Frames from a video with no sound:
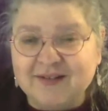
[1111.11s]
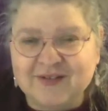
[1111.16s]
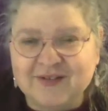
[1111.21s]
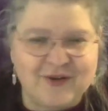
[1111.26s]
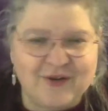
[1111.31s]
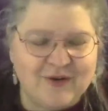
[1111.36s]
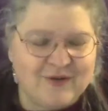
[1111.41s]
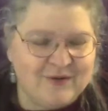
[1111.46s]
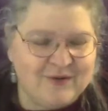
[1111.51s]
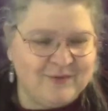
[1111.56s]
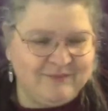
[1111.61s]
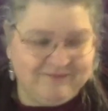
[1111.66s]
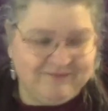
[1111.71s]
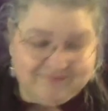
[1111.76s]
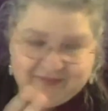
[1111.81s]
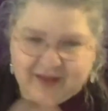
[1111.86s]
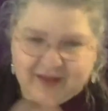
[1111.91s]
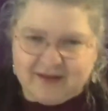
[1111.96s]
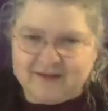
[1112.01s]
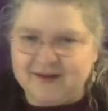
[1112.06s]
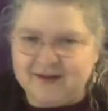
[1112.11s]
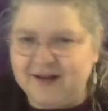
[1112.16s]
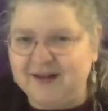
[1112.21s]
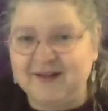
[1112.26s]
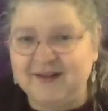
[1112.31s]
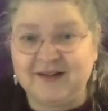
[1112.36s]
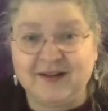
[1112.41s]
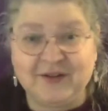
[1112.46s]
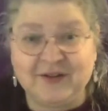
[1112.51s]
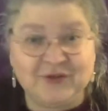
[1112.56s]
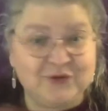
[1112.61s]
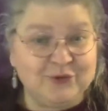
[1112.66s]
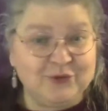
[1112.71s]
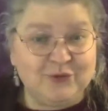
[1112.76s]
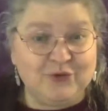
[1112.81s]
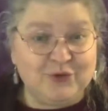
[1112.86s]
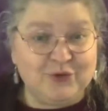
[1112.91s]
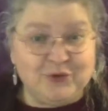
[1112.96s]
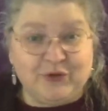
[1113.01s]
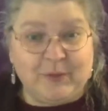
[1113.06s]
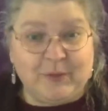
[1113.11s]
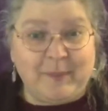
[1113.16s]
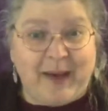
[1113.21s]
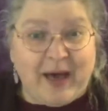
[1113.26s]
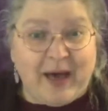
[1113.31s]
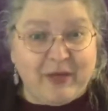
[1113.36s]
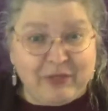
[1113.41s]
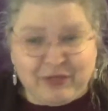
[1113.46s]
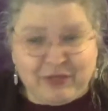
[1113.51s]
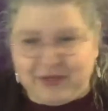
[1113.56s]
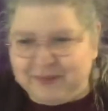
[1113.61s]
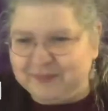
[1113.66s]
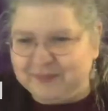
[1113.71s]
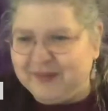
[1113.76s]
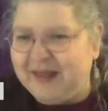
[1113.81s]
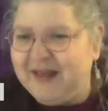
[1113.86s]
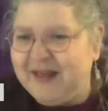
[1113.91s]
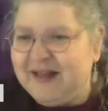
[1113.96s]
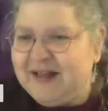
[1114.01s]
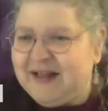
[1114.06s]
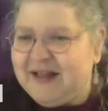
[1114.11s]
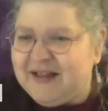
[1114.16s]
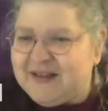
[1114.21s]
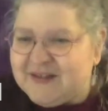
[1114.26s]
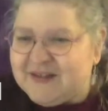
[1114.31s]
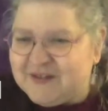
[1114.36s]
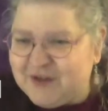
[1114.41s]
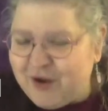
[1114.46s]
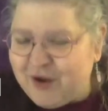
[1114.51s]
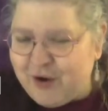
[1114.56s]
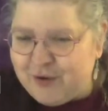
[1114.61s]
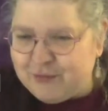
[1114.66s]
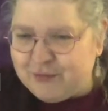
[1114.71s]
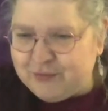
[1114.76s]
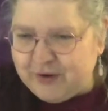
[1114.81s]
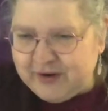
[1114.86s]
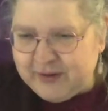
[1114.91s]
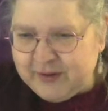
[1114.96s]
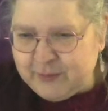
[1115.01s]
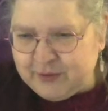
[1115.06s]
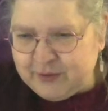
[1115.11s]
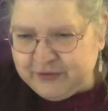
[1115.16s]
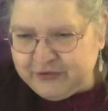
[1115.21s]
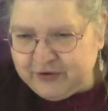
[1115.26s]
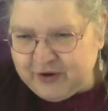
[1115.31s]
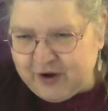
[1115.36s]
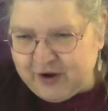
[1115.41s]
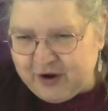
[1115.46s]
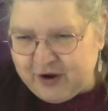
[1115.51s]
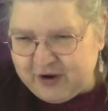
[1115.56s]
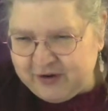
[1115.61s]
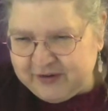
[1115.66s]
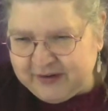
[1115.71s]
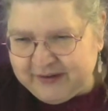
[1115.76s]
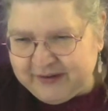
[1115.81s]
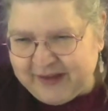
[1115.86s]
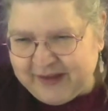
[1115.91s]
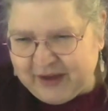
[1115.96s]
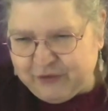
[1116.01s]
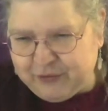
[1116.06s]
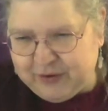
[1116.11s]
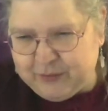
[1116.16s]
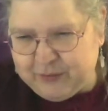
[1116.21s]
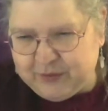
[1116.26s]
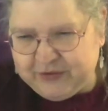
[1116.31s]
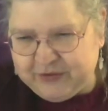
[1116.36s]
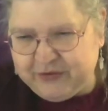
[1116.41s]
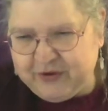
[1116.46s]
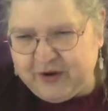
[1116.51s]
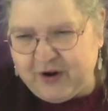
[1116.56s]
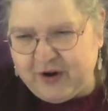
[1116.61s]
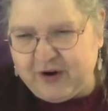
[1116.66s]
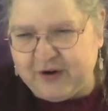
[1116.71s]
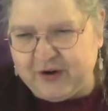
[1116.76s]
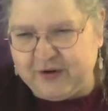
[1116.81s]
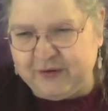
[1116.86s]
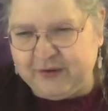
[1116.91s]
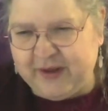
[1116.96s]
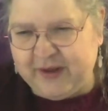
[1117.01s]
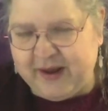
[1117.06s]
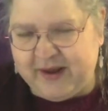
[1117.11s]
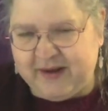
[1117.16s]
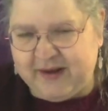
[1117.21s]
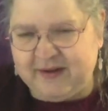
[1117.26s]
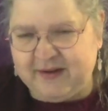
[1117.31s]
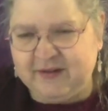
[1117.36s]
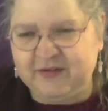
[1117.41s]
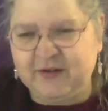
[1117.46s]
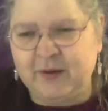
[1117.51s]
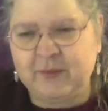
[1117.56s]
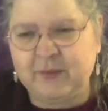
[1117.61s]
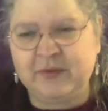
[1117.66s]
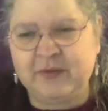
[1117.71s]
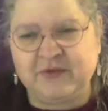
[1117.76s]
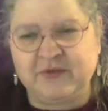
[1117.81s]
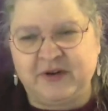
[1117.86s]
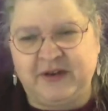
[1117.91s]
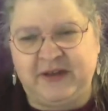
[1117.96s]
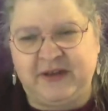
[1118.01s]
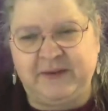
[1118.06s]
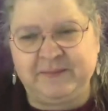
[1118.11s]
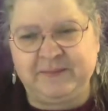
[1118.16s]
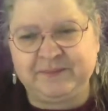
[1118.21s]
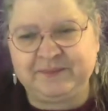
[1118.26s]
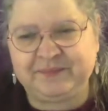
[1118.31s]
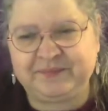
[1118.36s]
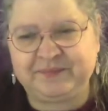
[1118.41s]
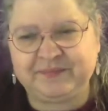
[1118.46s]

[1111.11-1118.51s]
So and to choose a path. So Ronnie wants a card and Catherine wants a card. Okay, let's start with Ronnie.